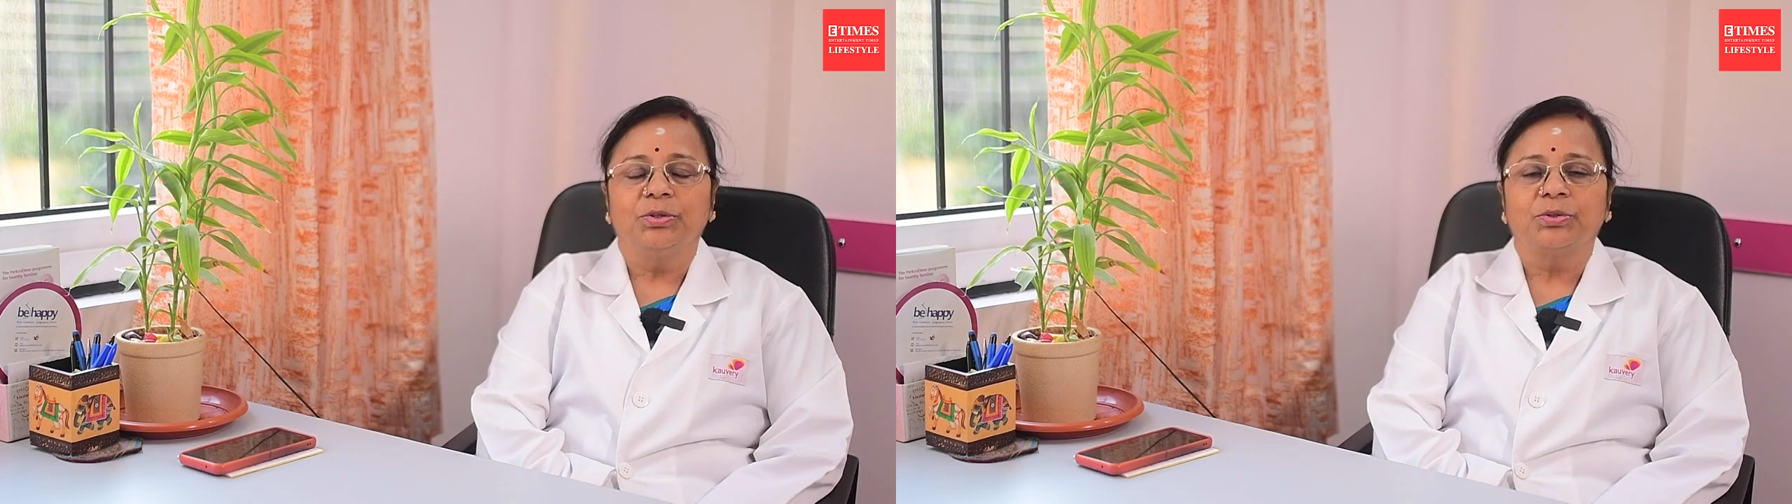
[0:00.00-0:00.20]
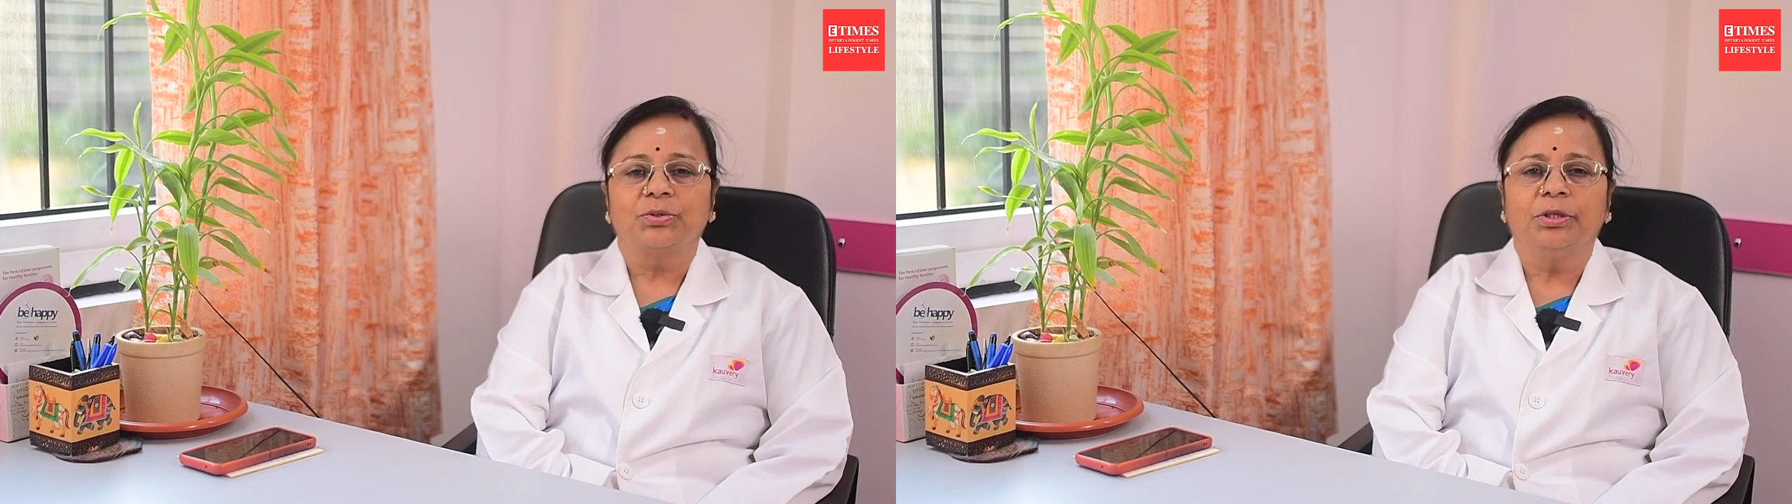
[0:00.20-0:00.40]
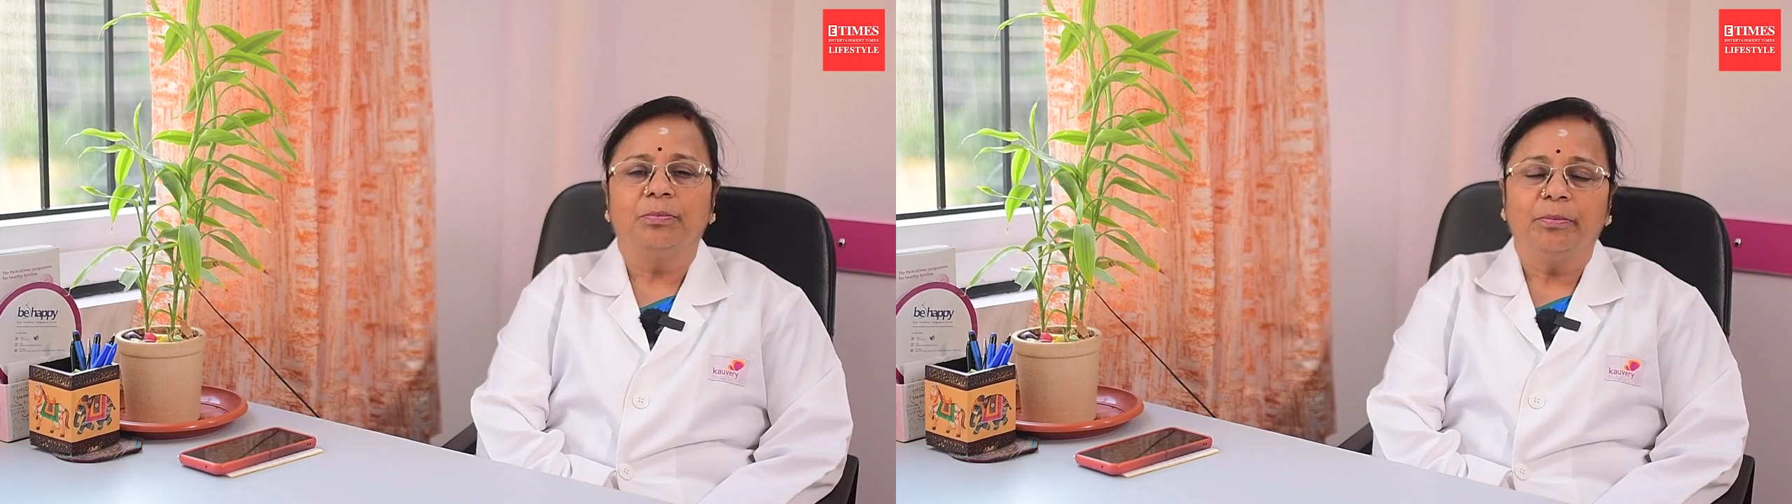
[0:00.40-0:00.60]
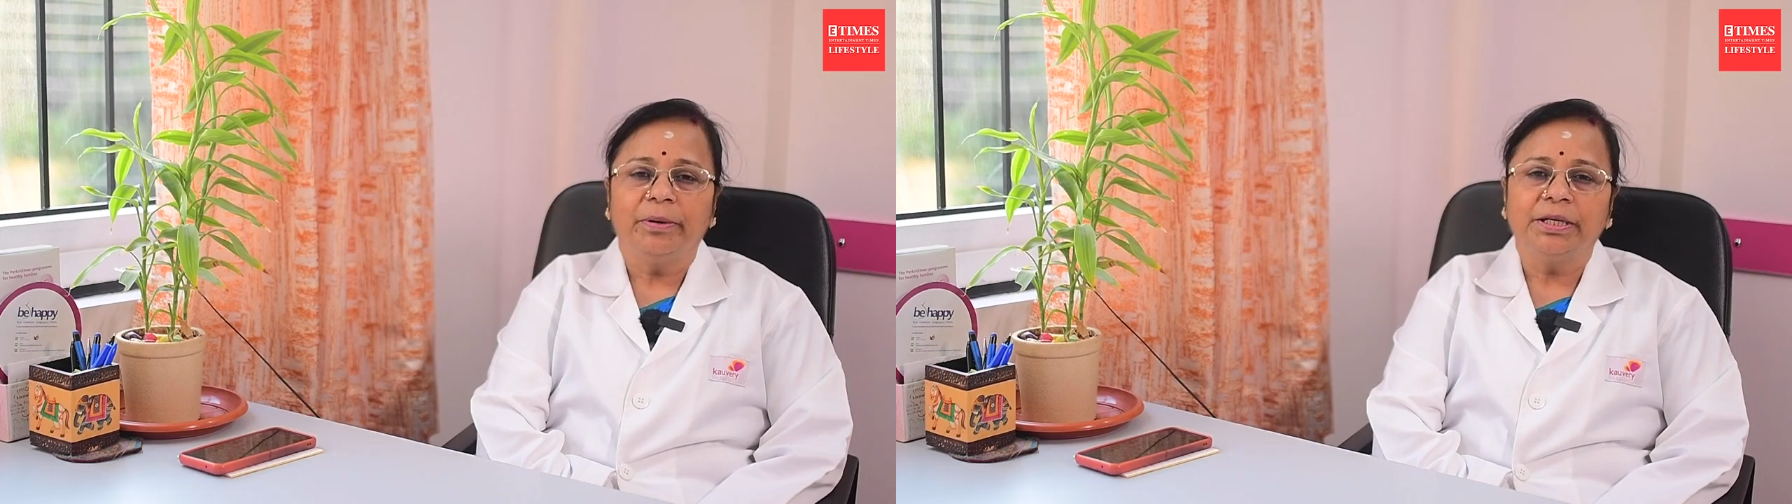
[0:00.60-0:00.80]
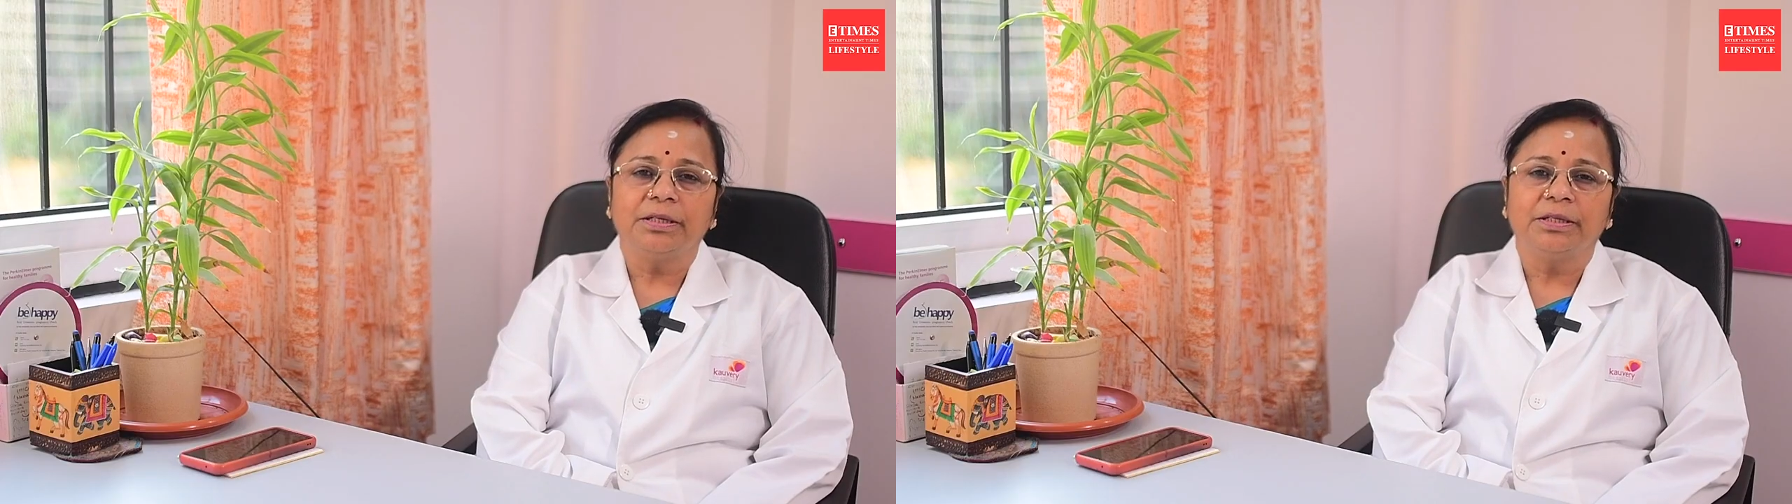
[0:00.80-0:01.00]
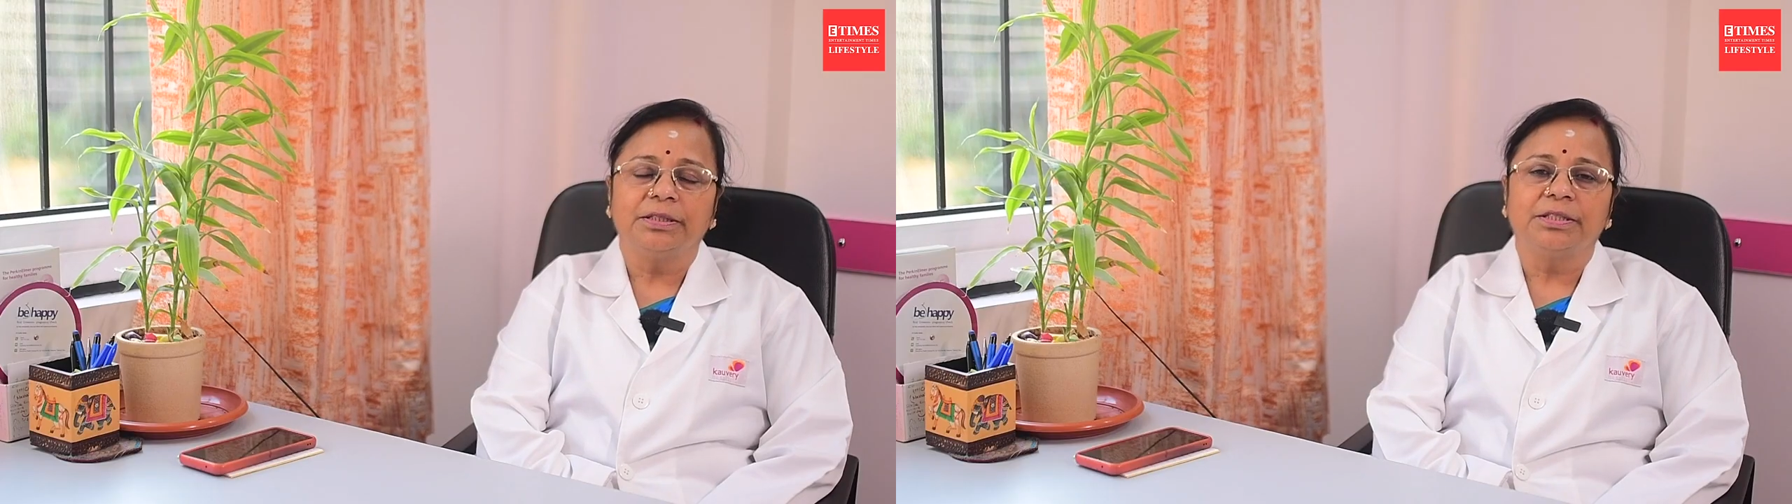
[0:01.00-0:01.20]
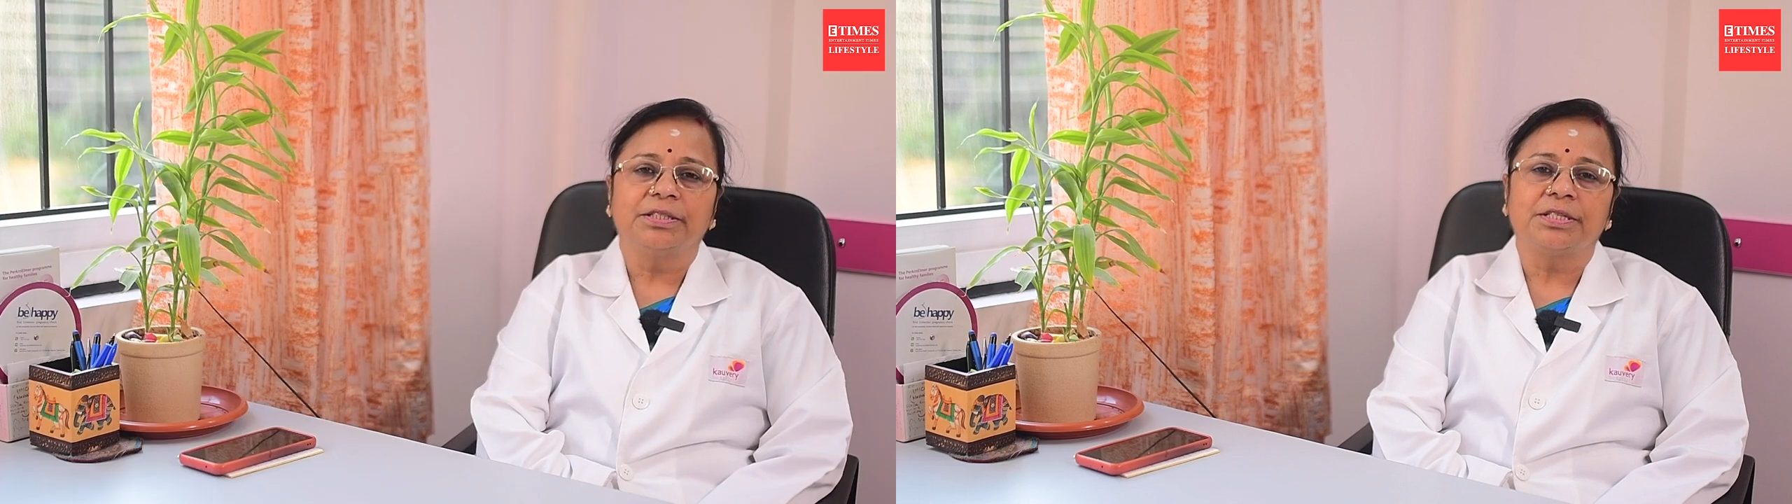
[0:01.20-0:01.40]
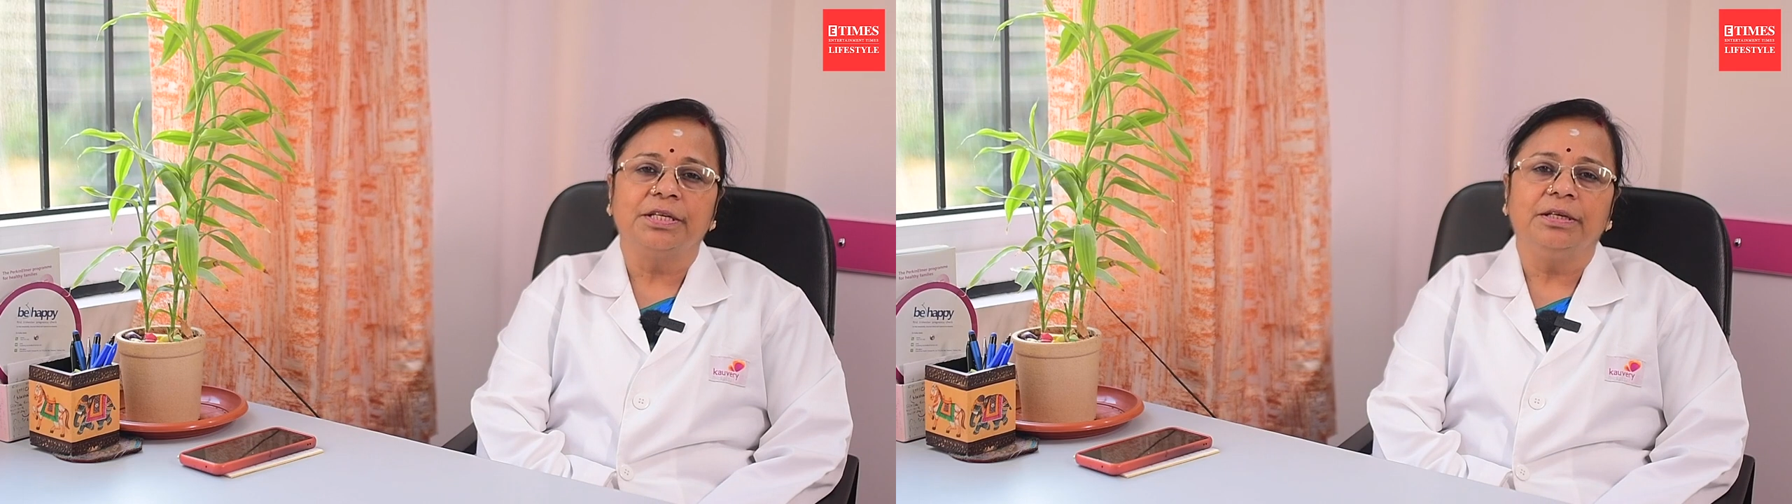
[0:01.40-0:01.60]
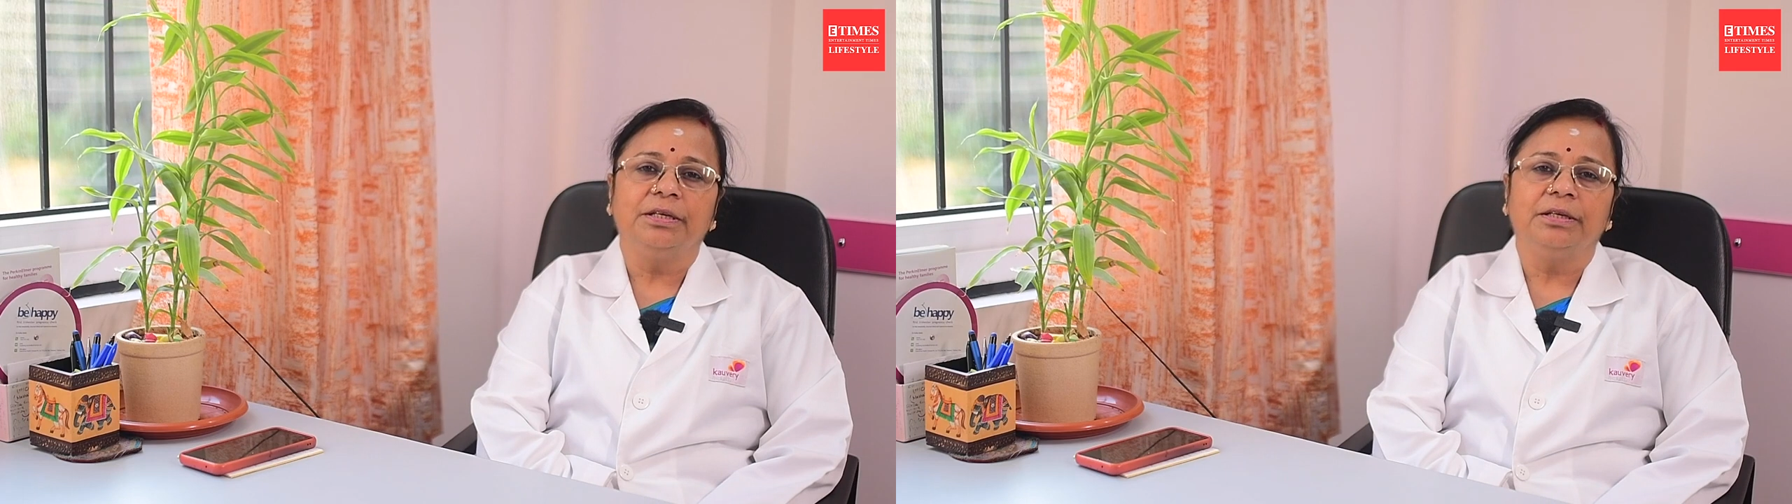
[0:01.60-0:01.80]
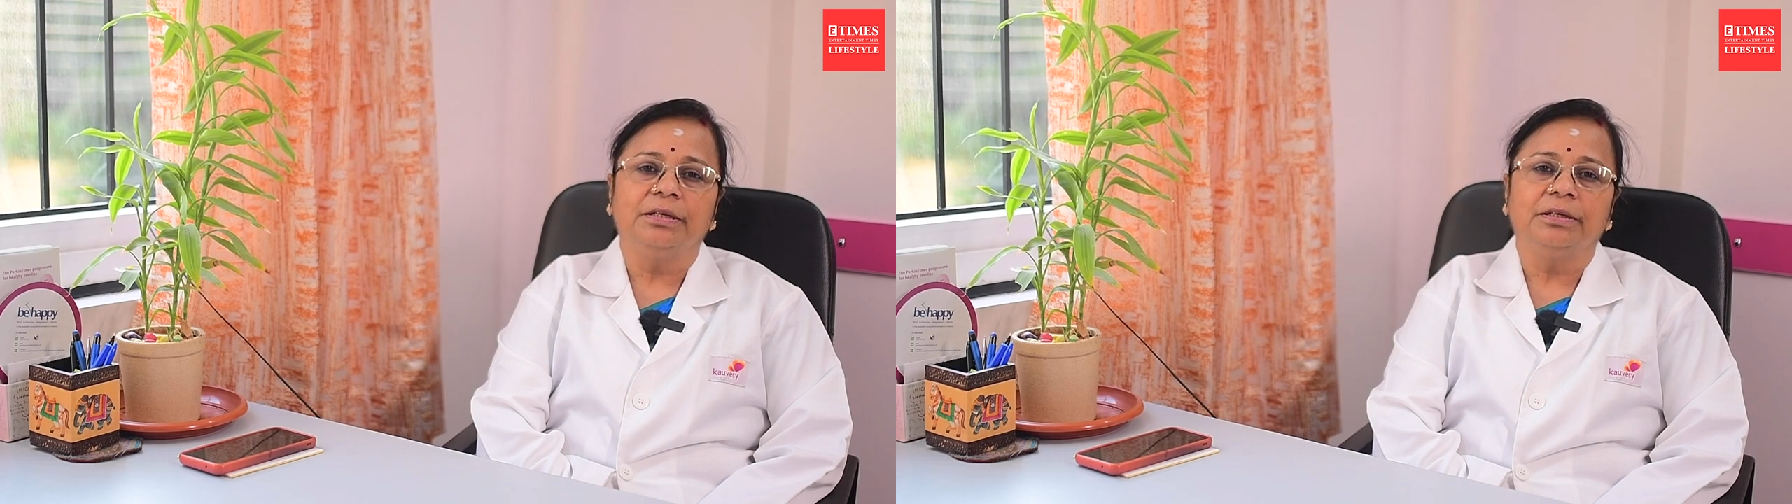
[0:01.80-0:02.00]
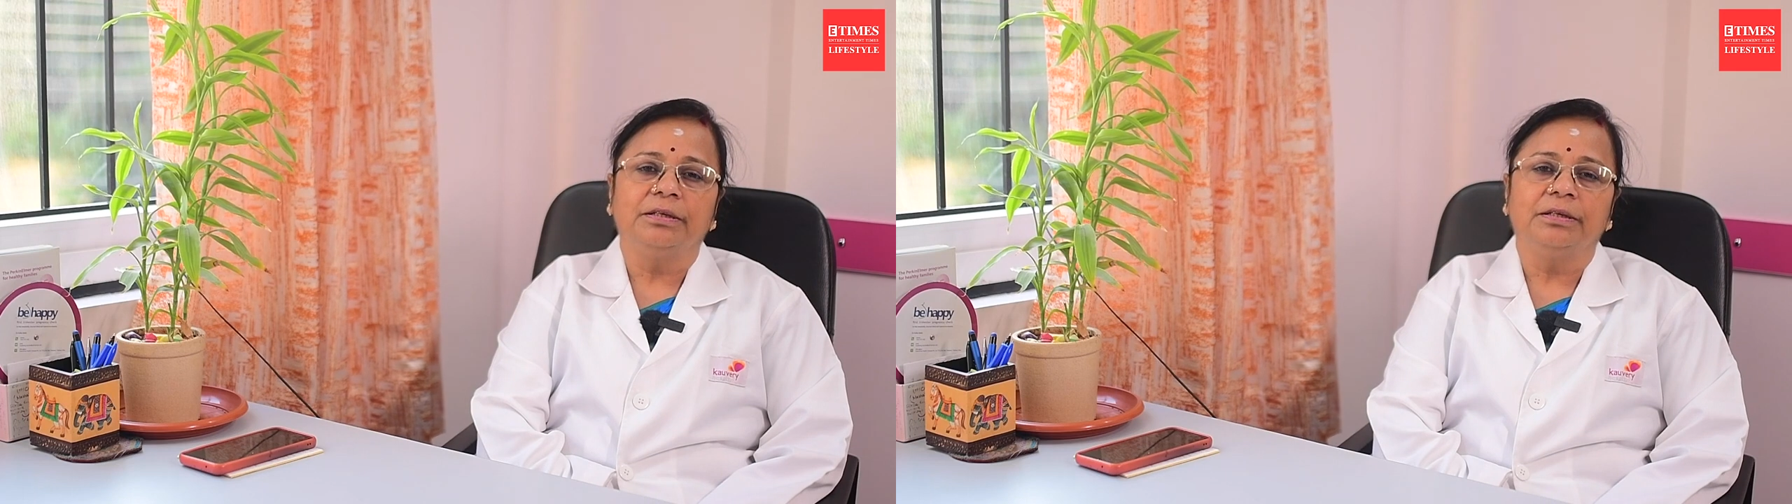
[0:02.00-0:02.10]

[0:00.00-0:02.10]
So the moment she